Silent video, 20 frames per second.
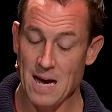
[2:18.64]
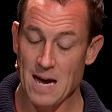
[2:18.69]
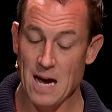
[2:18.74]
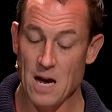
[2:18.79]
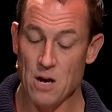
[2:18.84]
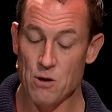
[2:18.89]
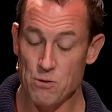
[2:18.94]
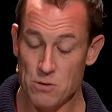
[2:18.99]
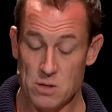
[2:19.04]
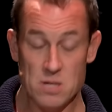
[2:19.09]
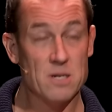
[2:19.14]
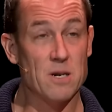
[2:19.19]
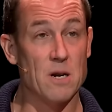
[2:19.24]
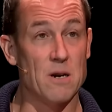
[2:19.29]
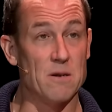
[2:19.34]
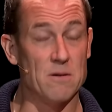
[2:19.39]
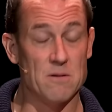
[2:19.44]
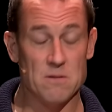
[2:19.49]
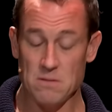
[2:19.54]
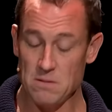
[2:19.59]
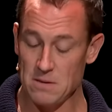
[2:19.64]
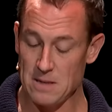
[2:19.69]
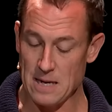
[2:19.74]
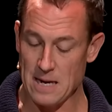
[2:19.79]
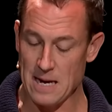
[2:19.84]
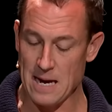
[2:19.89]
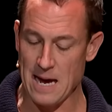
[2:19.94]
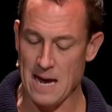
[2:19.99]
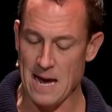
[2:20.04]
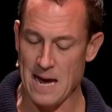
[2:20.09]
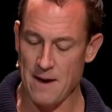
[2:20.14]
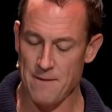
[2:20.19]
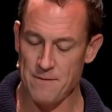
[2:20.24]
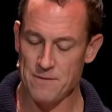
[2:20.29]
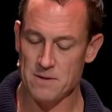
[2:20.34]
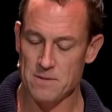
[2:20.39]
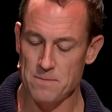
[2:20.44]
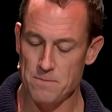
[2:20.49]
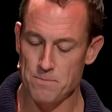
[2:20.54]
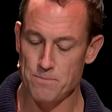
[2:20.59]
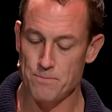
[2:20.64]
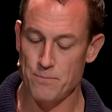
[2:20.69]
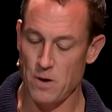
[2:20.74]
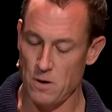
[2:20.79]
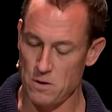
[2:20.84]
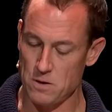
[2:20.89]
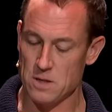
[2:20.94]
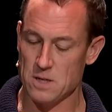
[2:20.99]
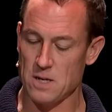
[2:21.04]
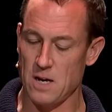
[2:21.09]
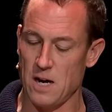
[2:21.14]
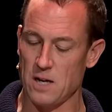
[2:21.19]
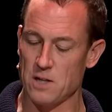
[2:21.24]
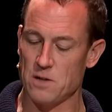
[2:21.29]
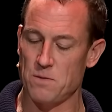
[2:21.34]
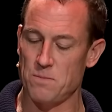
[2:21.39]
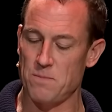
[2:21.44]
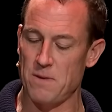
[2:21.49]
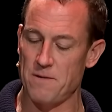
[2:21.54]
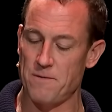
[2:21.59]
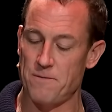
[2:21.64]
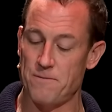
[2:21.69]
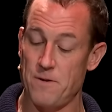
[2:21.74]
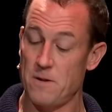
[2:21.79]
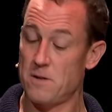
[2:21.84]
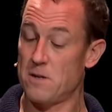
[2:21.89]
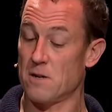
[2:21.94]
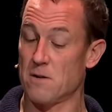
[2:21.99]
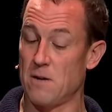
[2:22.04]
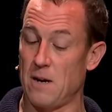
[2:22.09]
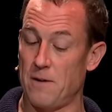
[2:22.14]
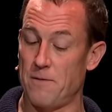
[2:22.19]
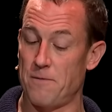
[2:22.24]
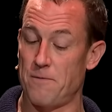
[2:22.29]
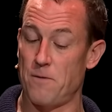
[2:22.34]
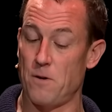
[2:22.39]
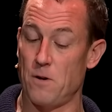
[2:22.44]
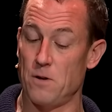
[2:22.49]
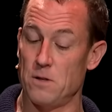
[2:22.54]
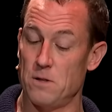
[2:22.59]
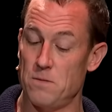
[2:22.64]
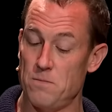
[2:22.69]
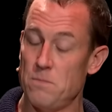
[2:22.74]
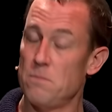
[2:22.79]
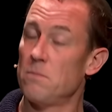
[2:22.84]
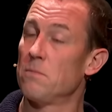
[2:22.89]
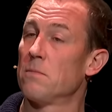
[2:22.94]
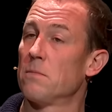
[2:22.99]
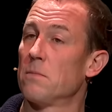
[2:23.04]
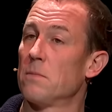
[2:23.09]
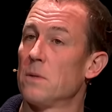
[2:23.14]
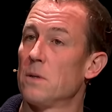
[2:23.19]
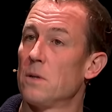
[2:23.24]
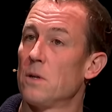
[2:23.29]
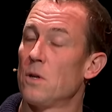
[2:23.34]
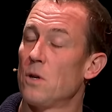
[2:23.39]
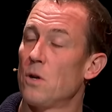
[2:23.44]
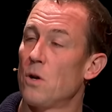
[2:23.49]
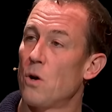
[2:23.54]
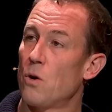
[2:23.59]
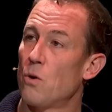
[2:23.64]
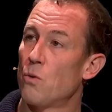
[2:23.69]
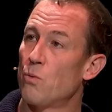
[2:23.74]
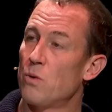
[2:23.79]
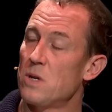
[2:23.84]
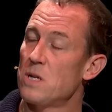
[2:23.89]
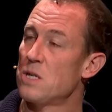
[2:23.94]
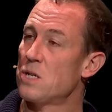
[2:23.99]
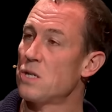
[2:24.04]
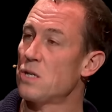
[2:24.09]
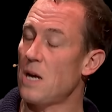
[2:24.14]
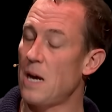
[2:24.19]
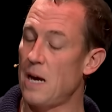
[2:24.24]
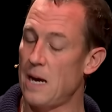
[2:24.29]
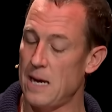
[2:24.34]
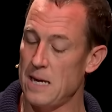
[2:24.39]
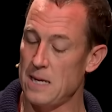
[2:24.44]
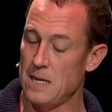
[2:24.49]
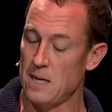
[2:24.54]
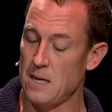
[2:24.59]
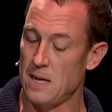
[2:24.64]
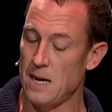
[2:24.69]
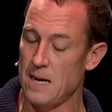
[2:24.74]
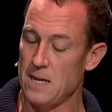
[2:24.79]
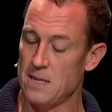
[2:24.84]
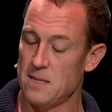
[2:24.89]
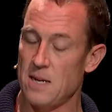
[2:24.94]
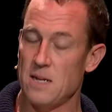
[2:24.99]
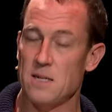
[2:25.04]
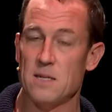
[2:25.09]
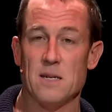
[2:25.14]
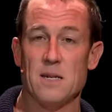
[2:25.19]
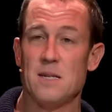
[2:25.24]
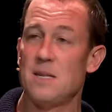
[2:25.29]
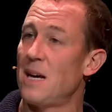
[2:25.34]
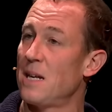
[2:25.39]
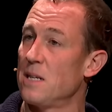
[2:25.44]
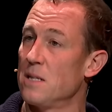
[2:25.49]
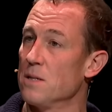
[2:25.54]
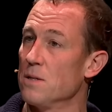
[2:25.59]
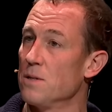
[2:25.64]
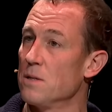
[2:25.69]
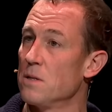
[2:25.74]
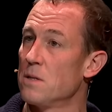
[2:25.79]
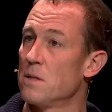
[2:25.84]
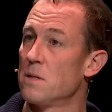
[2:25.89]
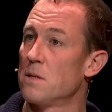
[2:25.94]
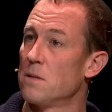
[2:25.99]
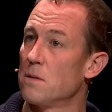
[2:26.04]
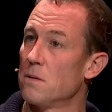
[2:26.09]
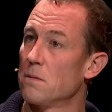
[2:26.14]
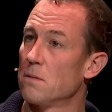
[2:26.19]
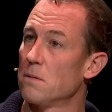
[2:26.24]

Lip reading: I have some postcards with my photograph on them, which I sent to nuns.